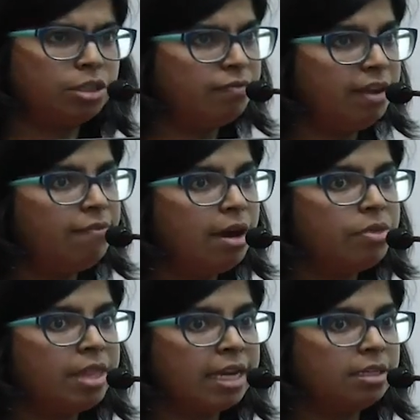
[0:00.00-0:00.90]
So we
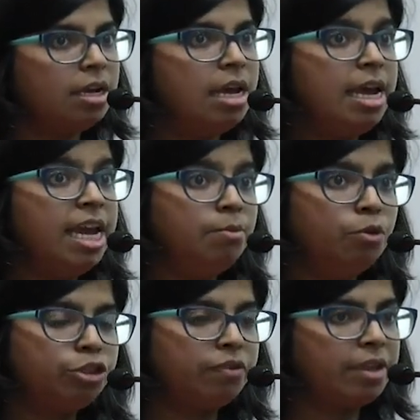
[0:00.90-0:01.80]
found that in
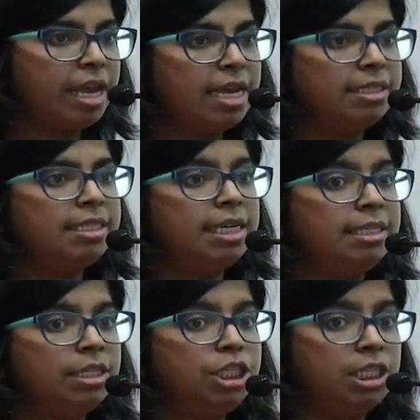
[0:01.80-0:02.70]
most of the cases,
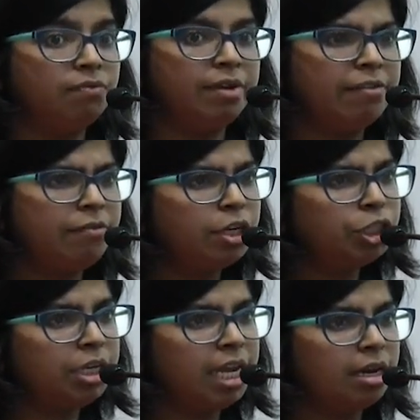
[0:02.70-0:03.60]
SHGs were
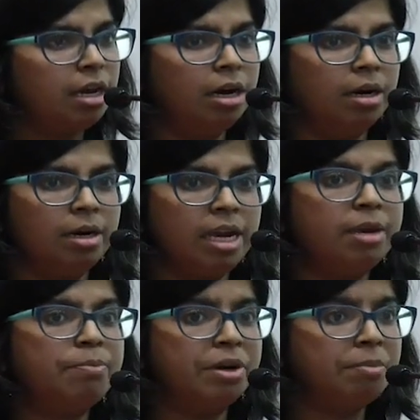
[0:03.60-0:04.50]
functioning in
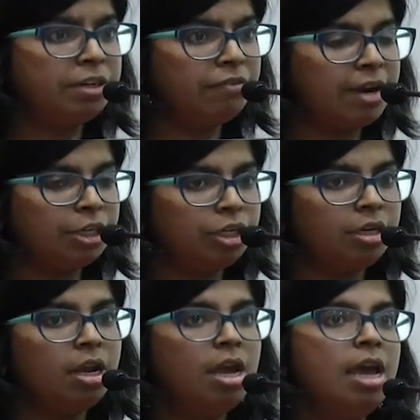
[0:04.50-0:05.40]
a primitive
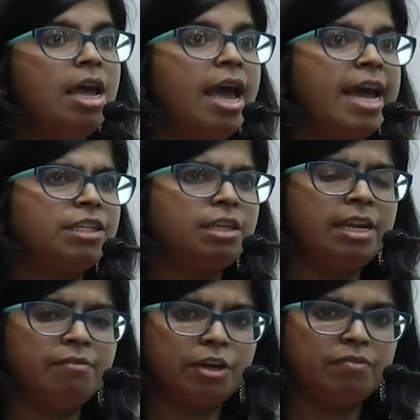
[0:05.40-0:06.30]
fashion.
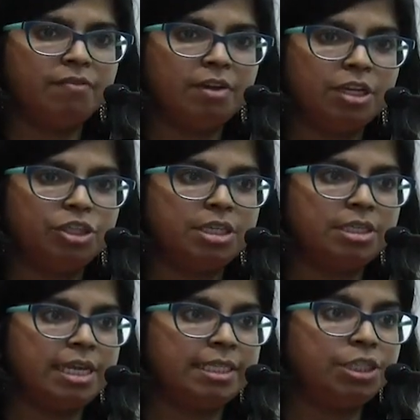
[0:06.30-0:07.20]
In one of the
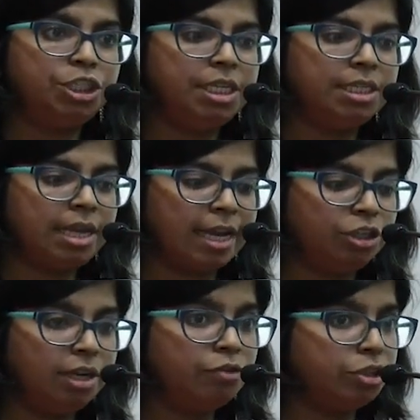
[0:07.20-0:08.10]
villages, SHGs
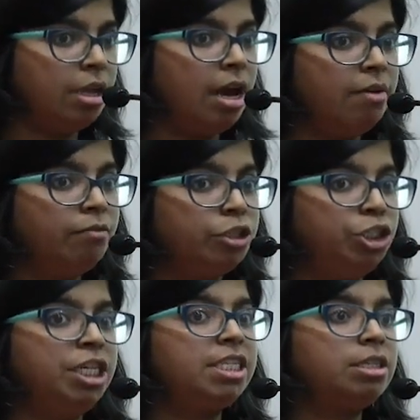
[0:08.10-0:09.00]
actually was
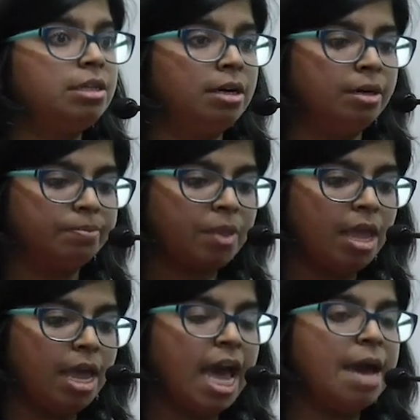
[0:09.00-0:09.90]
just
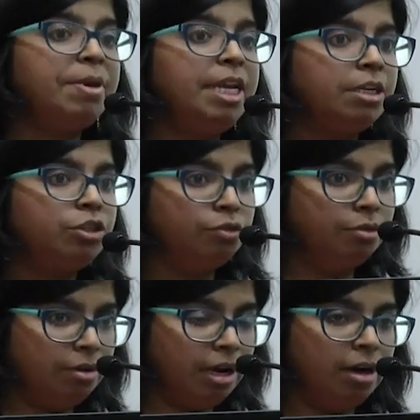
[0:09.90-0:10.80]
happening
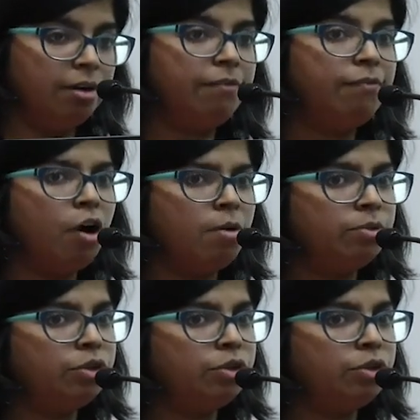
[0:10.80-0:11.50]
to form.